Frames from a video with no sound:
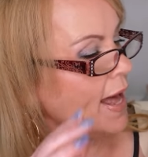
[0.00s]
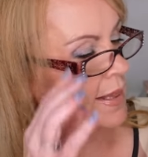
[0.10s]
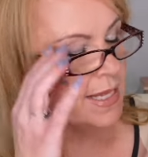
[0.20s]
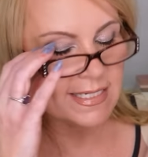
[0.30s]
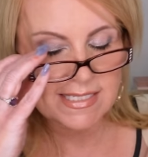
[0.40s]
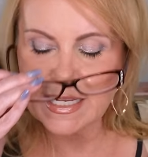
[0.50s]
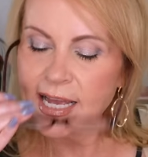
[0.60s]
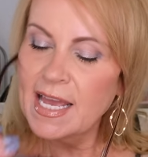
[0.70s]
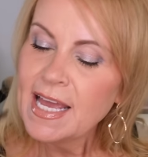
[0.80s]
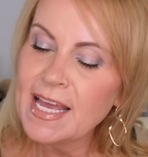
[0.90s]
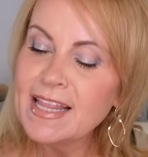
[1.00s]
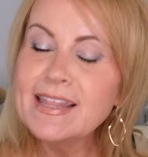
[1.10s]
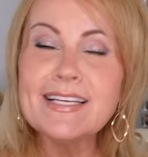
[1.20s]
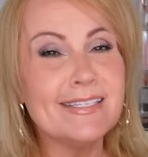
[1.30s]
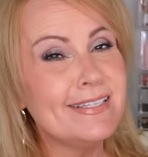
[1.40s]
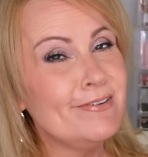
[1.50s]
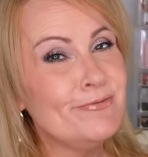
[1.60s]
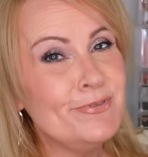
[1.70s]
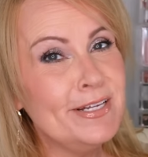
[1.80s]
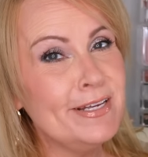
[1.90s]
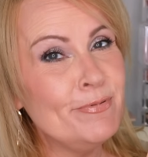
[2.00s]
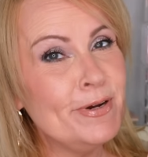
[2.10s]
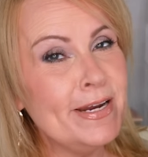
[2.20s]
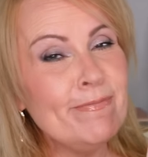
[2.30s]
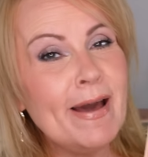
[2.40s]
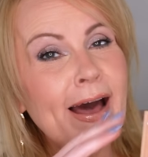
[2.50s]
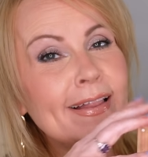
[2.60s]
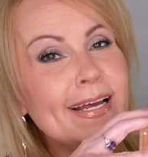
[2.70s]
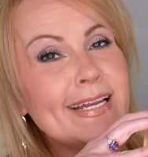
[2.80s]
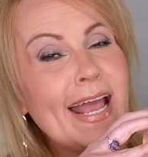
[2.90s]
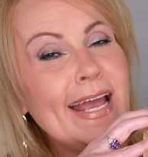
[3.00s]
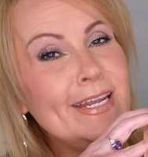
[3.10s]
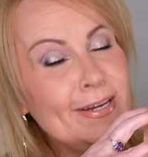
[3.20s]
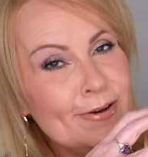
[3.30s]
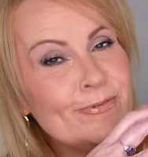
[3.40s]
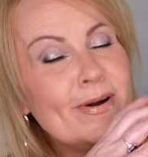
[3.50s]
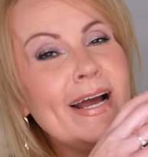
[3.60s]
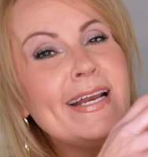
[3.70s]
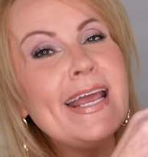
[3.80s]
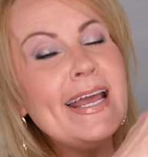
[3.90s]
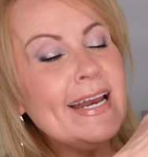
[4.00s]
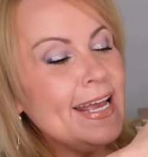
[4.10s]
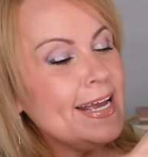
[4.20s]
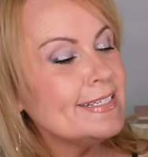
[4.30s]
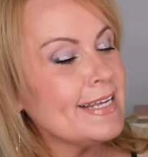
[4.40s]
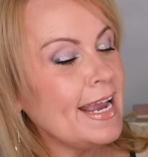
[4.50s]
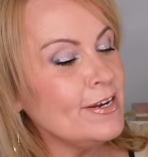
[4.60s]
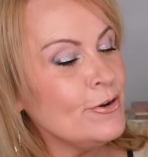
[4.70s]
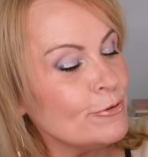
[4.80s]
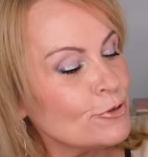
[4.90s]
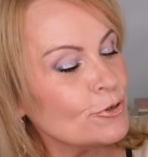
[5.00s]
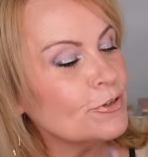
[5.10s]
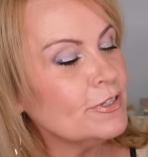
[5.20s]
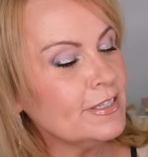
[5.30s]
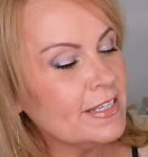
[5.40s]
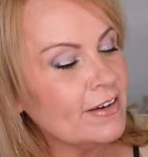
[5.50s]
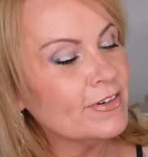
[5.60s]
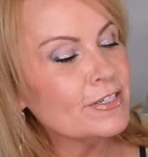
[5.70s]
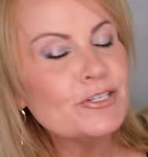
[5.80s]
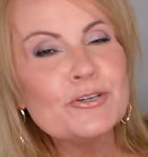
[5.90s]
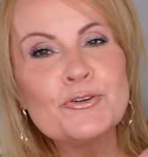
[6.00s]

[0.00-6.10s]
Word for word: Palette. This is a really pretty palette and you know what? It is a neutral lover's